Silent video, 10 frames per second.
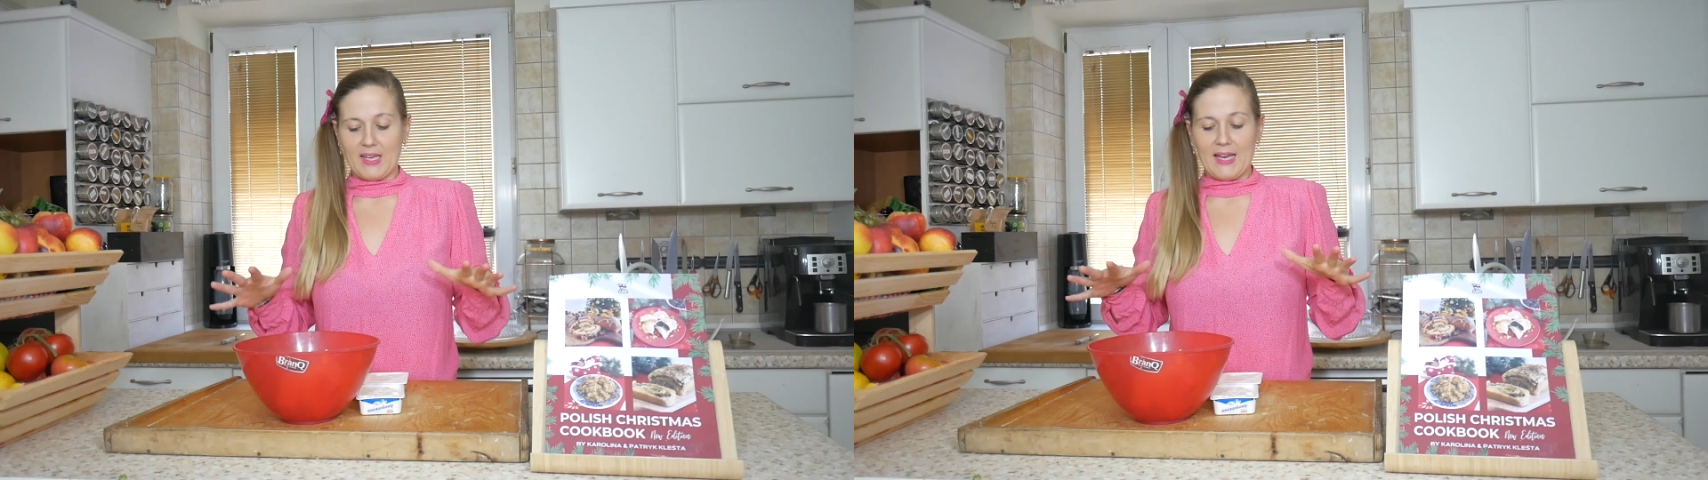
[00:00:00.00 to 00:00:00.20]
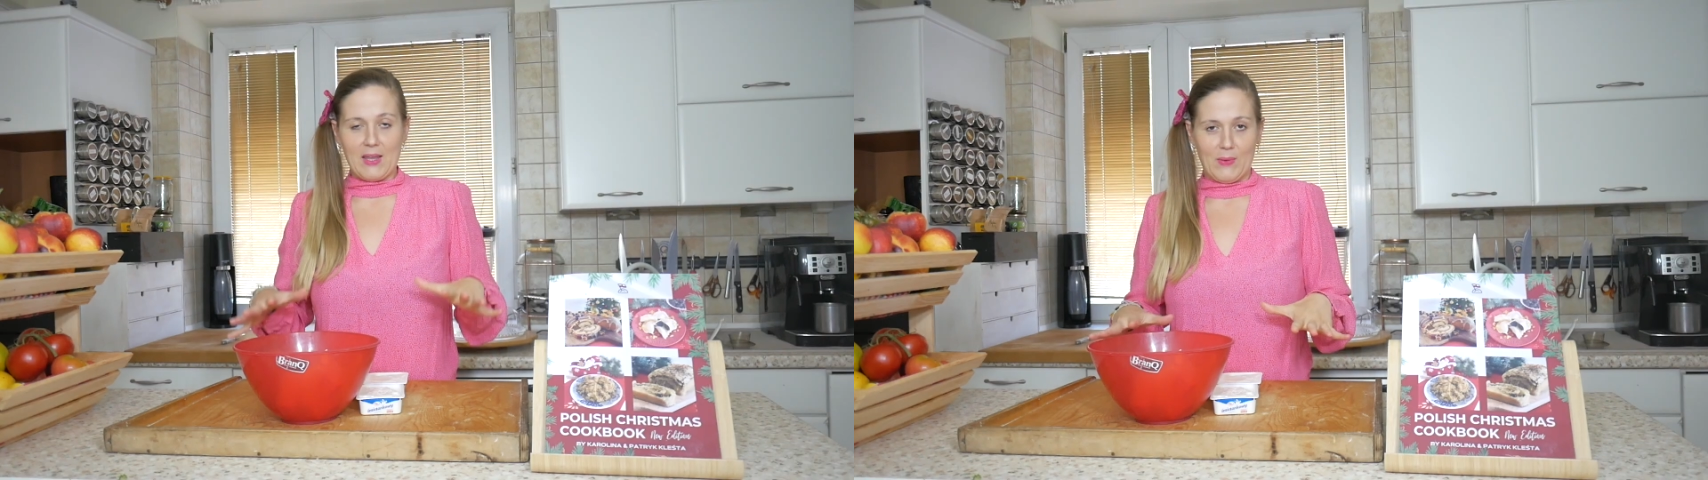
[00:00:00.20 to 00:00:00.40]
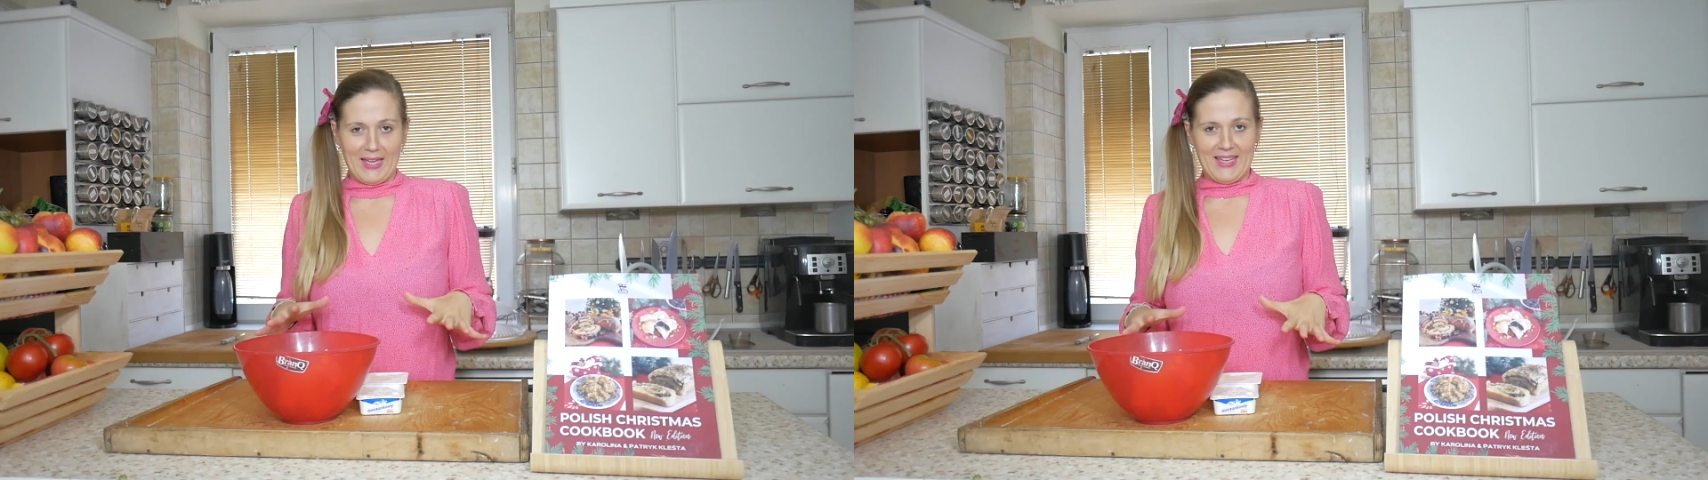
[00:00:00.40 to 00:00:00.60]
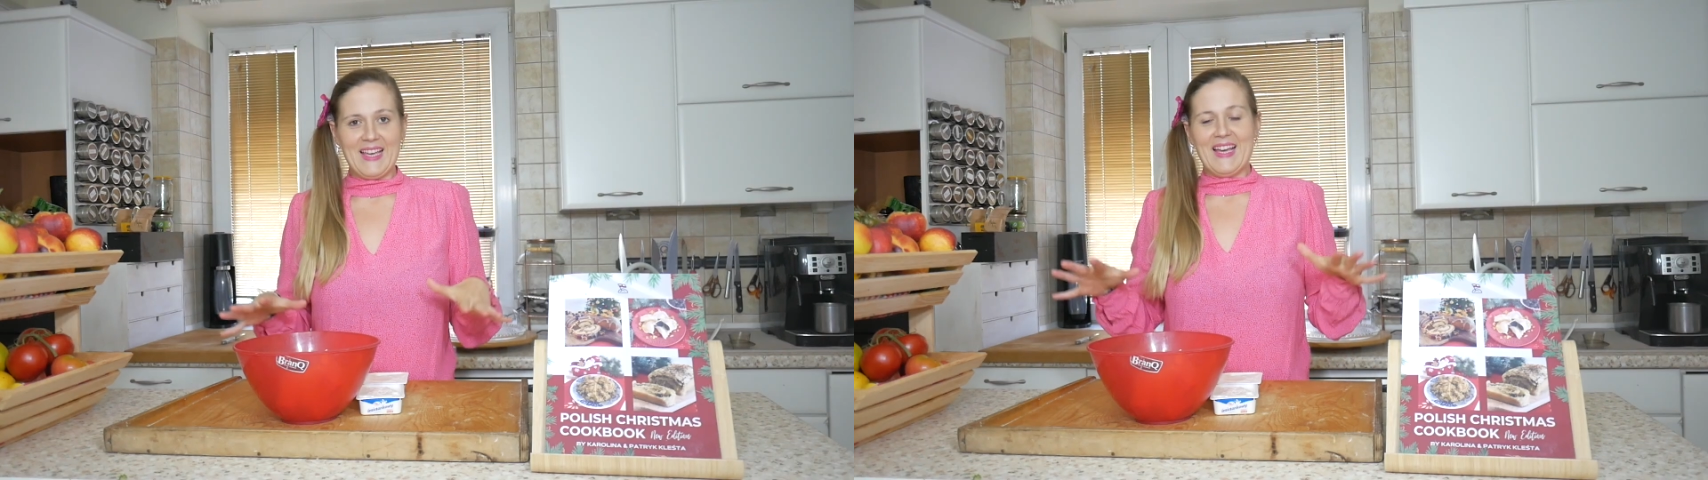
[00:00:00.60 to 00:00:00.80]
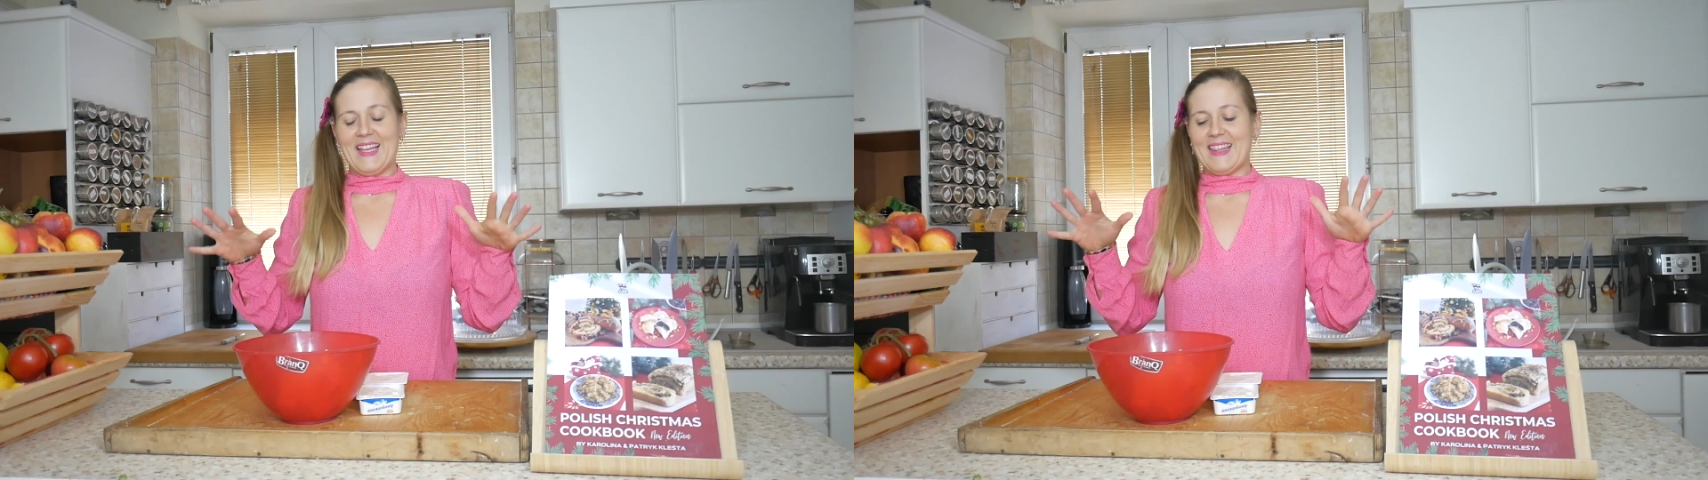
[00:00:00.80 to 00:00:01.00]
Anyway,
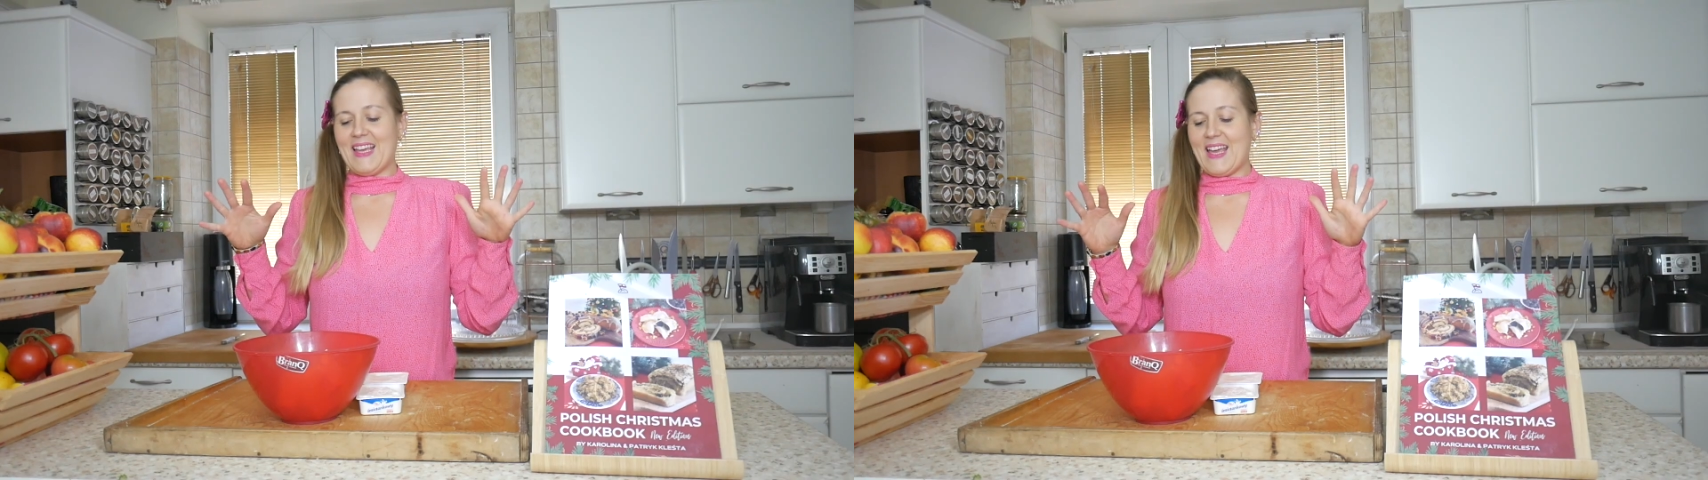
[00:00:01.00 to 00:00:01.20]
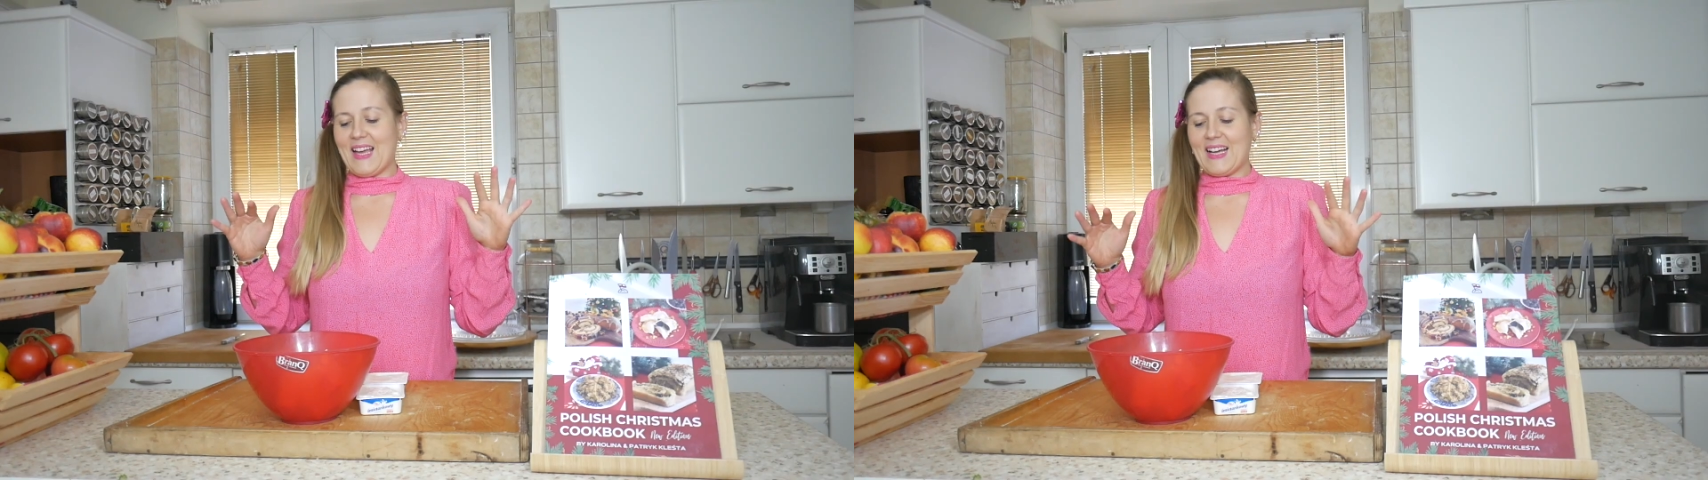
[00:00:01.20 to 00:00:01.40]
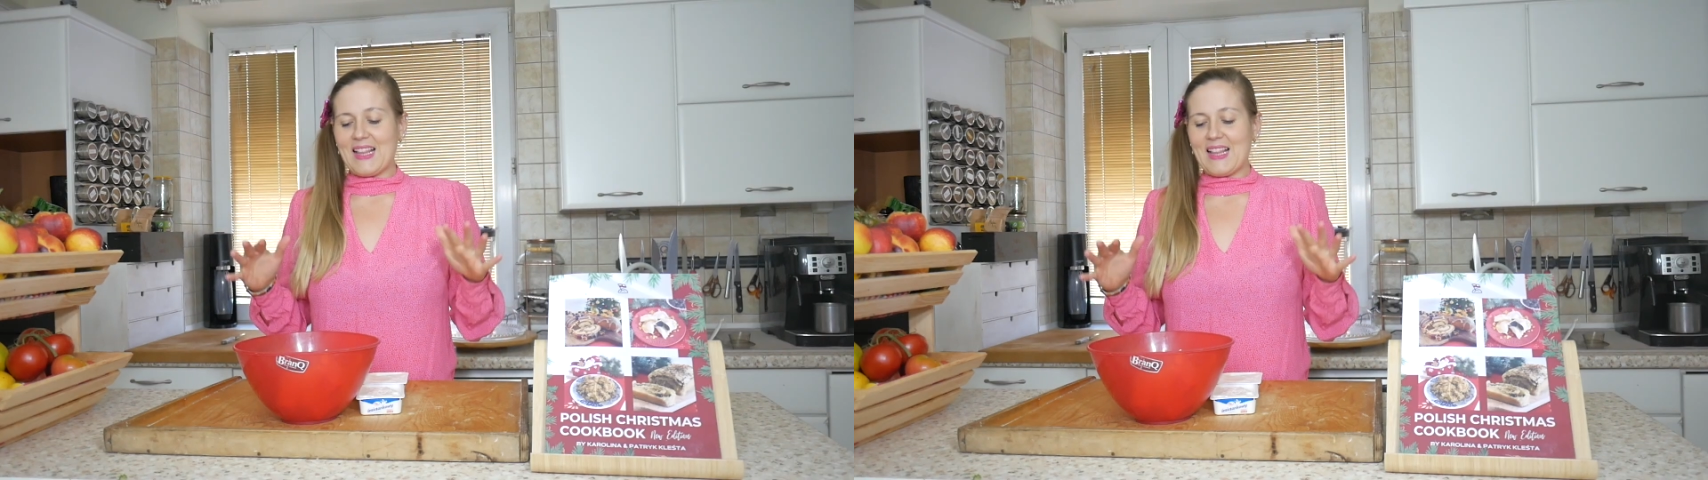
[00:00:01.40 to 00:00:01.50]
the